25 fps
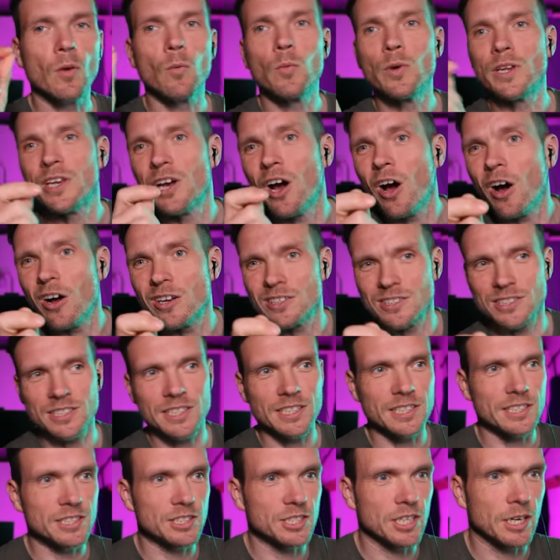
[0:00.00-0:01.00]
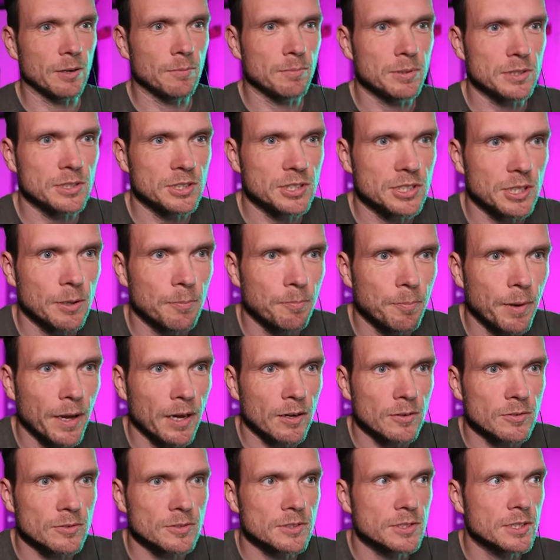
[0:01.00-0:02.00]
we can't see the championship
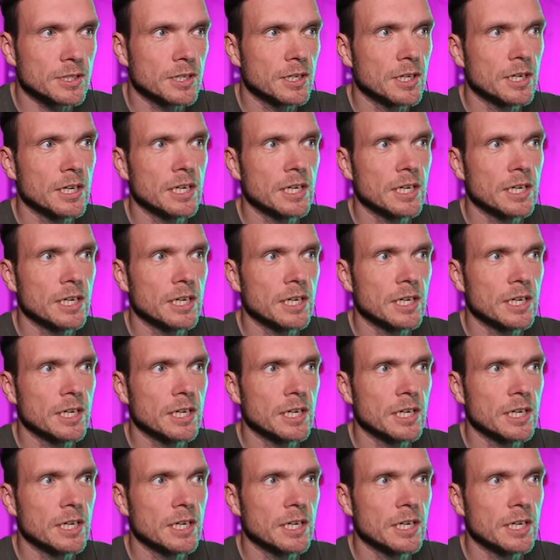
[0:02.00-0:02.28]
belt